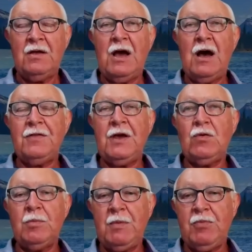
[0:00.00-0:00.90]
Yeah, I think
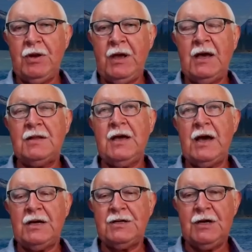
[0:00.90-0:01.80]
we'll be putting out the
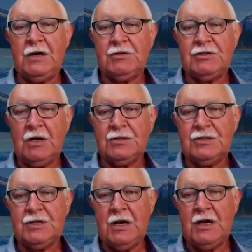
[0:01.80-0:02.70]
ANT
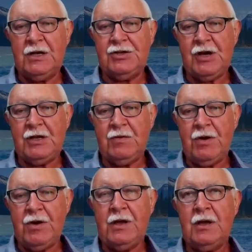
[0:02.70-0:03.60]
results uh, in
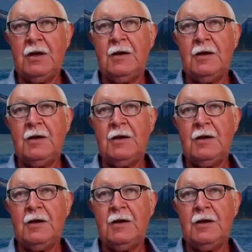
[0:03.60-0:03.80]
January.